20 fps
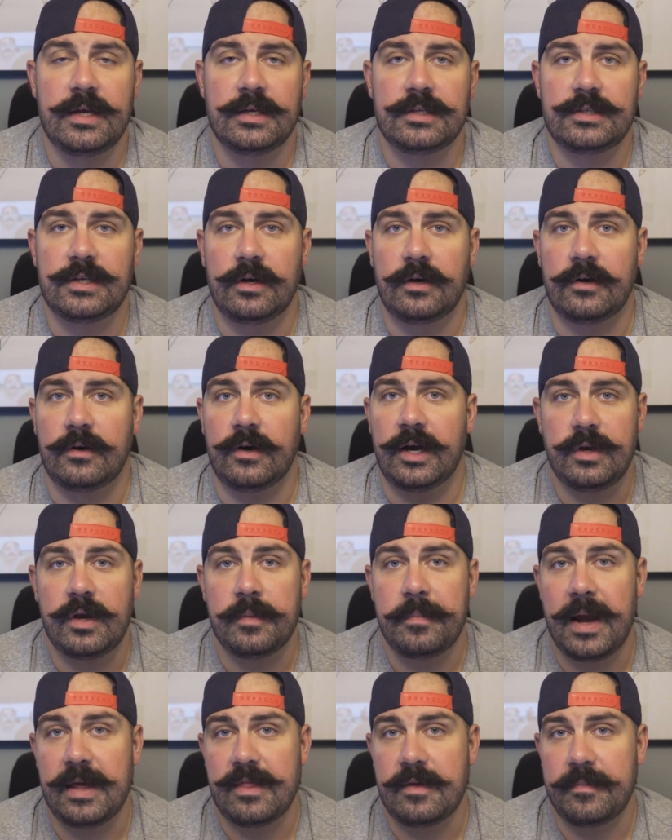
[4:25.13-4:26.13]
So you
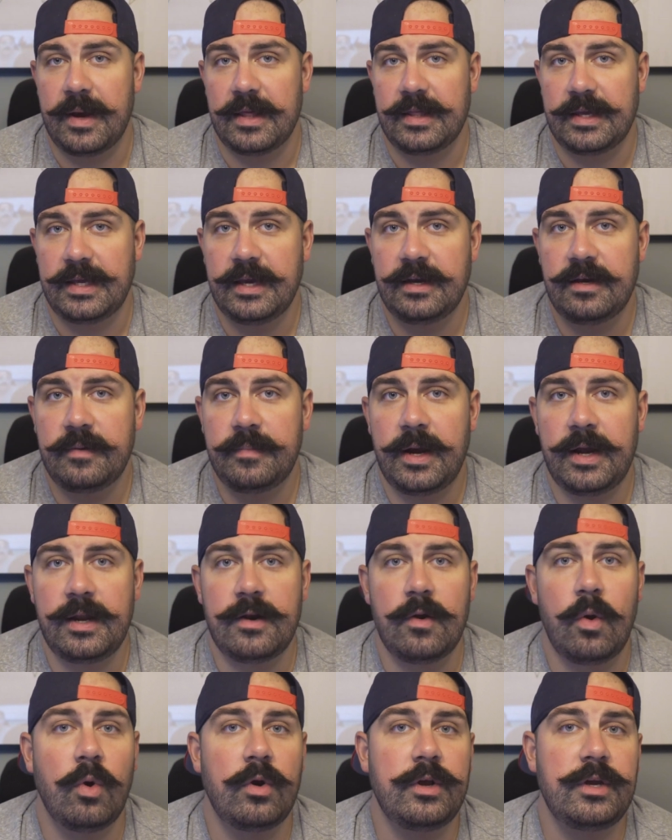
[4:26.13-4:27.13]
can buy them by the
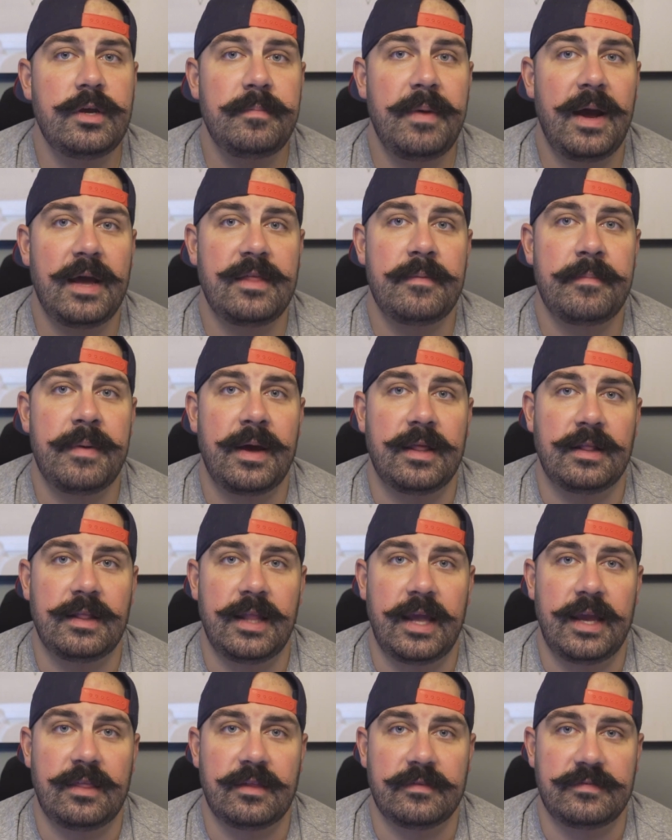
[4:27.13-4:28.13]
gigabyte or you can buy them by the
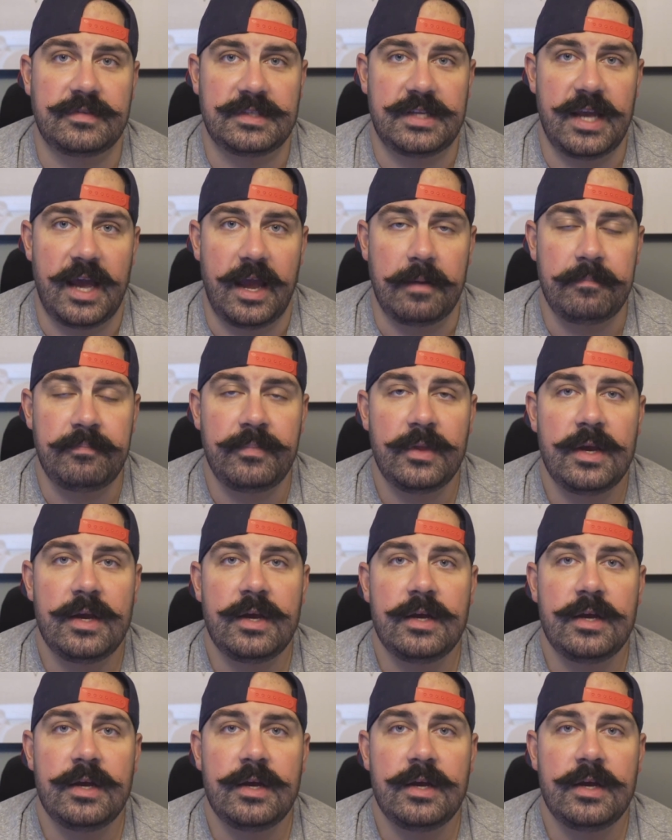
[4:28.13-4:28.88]
length of stay.